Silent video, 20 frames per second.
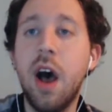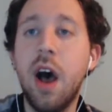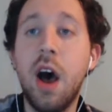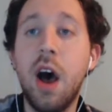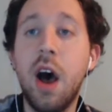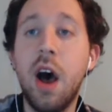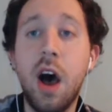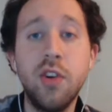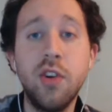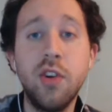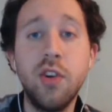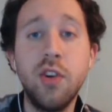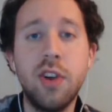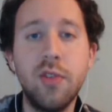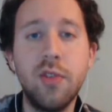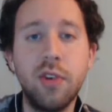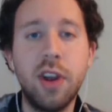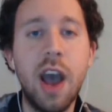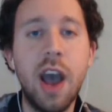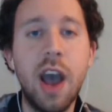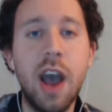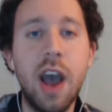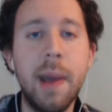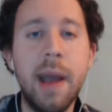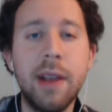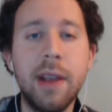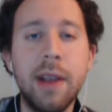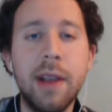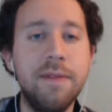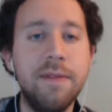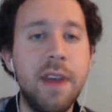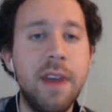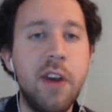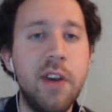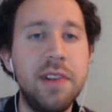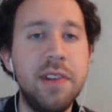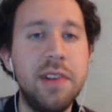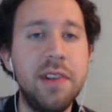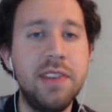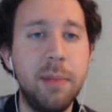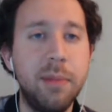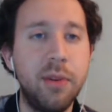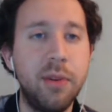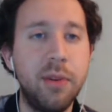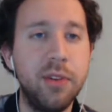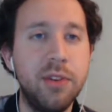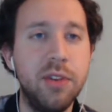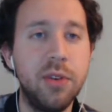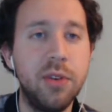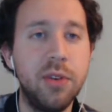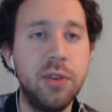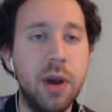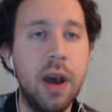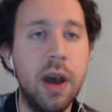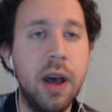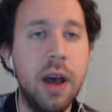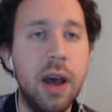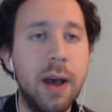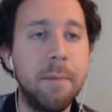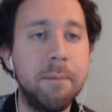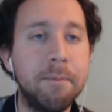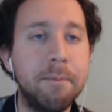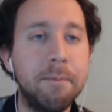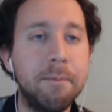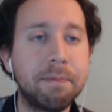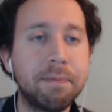Yeah. Undercover Cop, actually very similar to